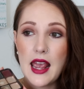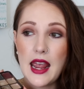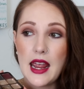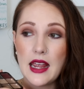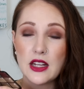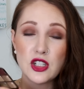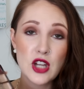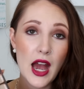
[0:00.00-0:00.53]

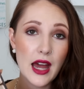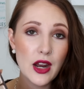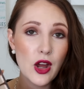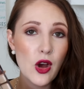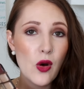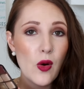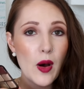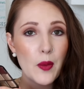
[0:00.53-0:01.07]
a
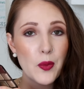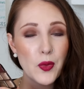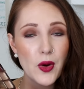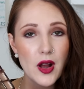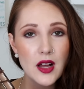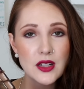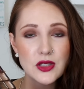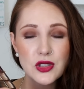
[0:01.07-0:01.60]
shadow, a
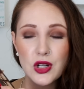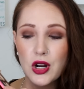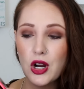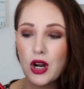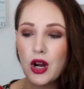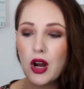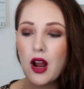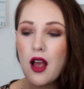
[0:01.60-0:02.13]

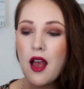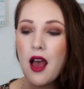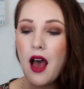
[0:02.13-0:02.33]
bronzer,